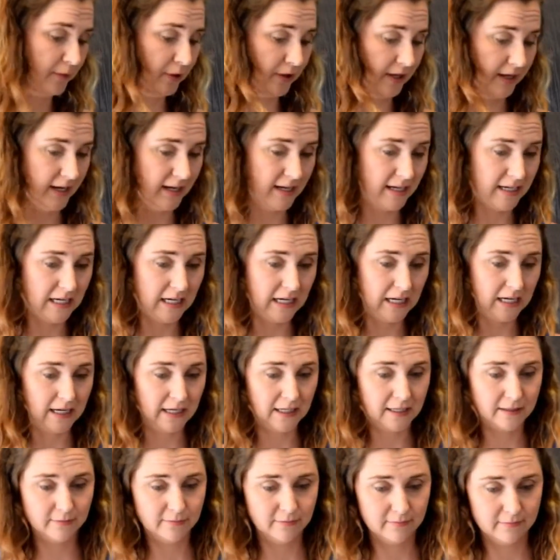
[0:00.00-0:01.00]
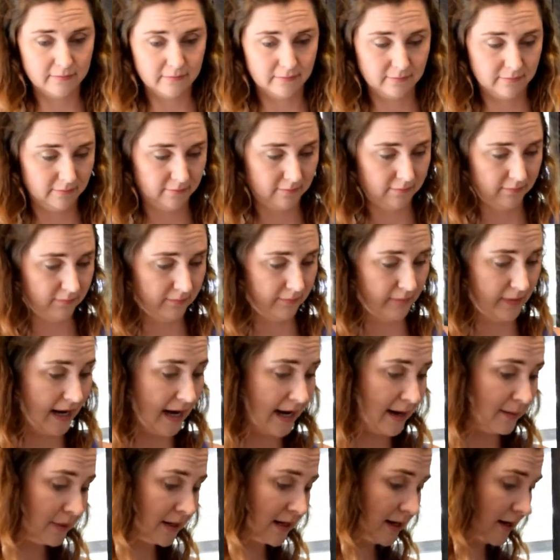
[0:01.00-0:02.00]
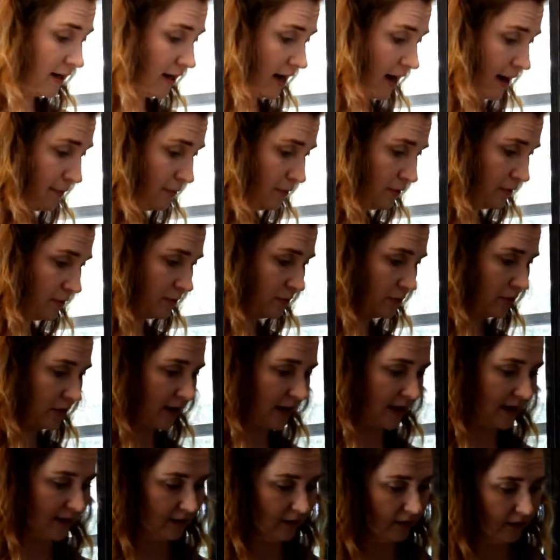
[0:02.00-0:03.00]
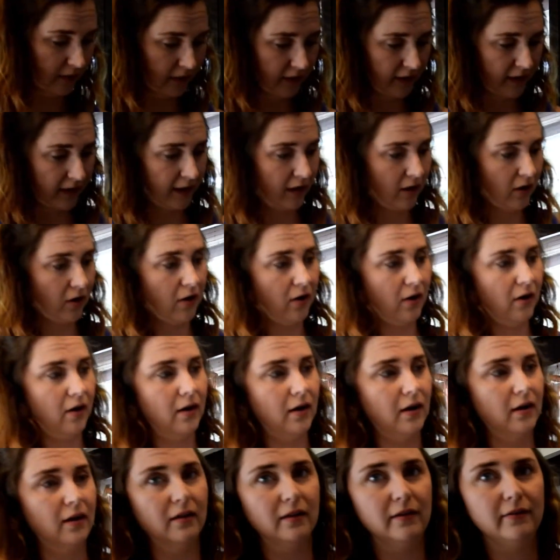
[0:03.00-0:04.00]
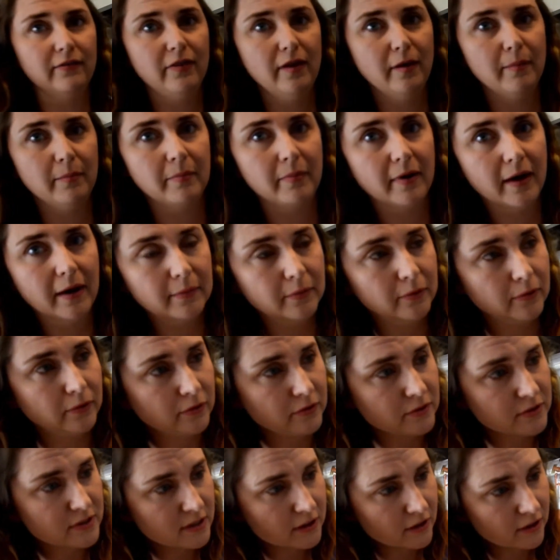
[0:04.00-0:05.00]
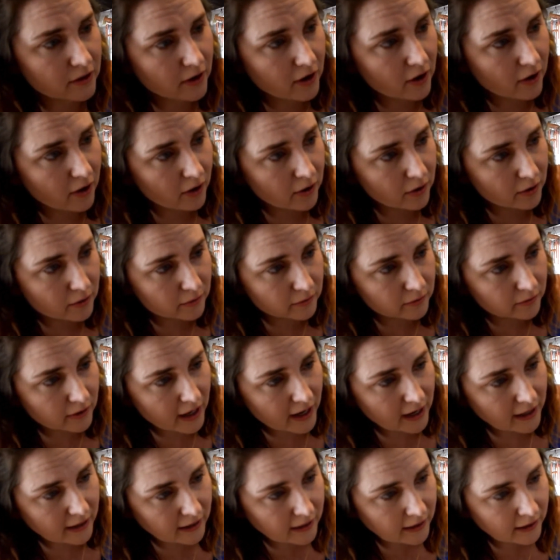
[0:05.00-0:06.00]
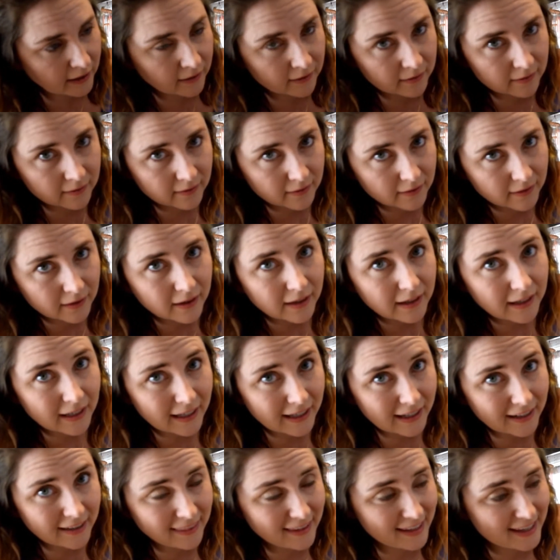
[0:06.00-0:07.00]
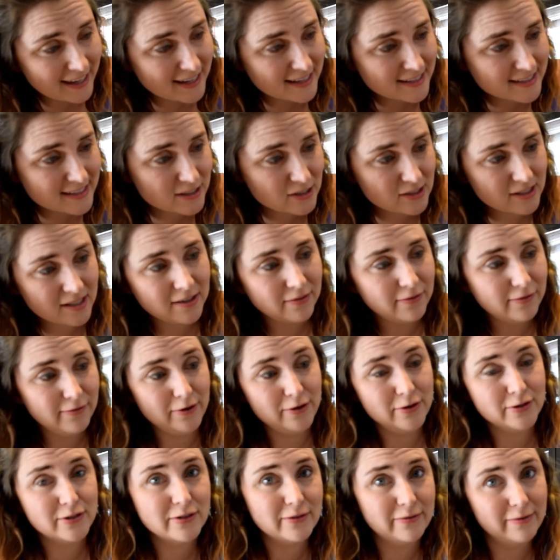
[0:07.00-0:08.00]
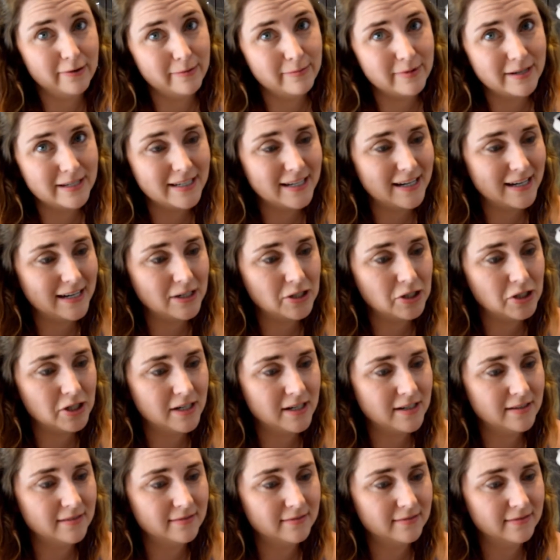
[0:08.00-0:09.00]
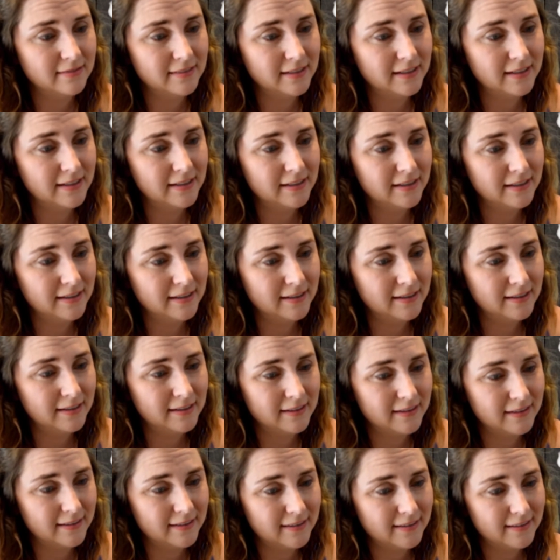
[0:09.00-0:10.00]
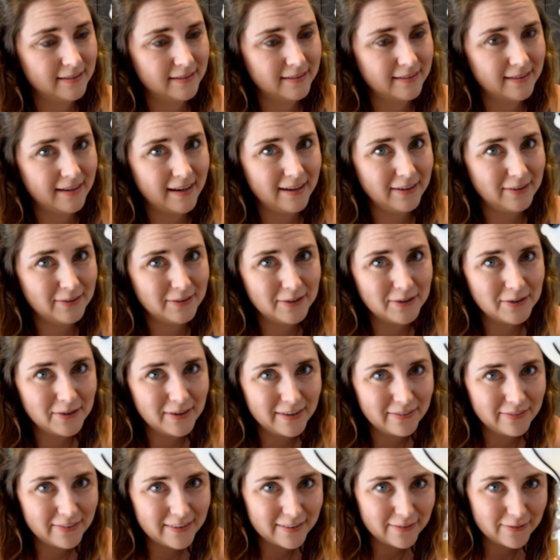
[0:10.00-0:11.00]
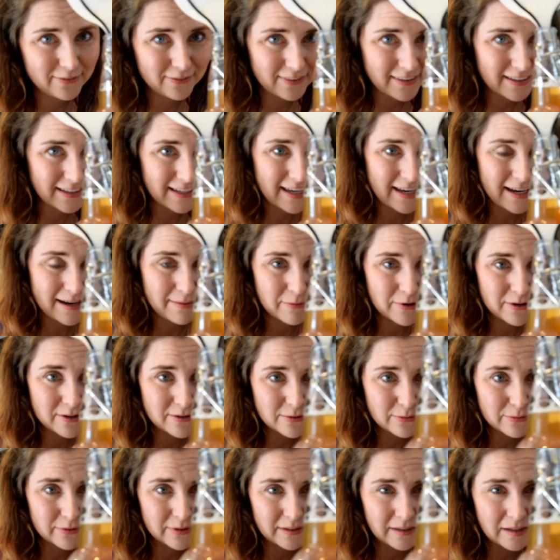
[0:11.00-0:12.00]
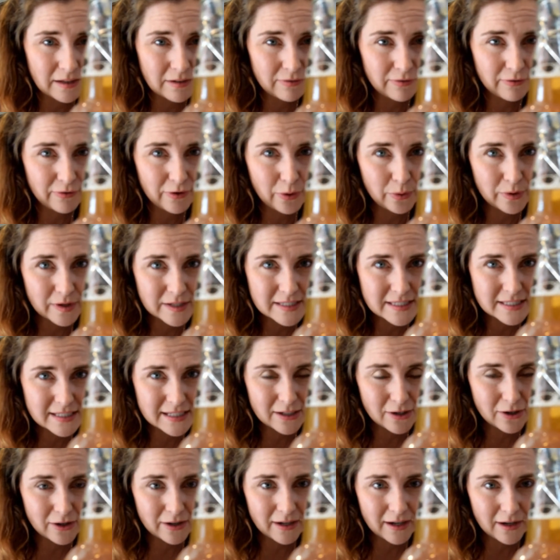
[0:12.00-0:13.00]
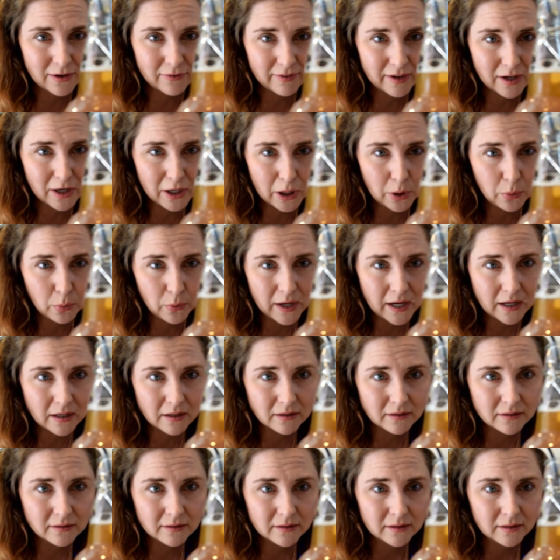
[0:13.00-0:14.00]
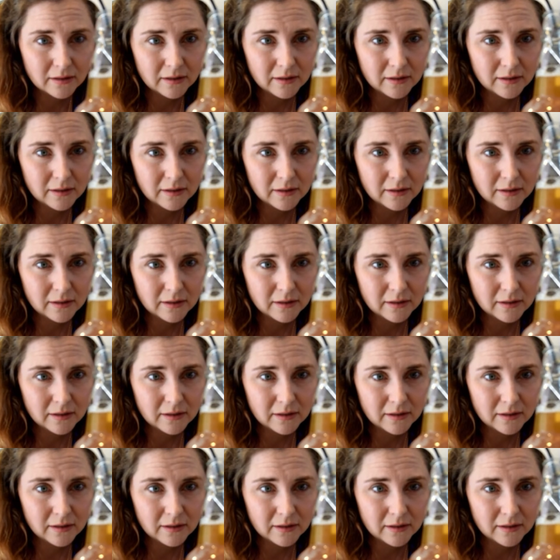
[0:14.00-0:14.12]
gonna need maybe a couple more, and look at all of the bubbles that are already in this first fermentation. I don't know if the camera really focused in on it very well,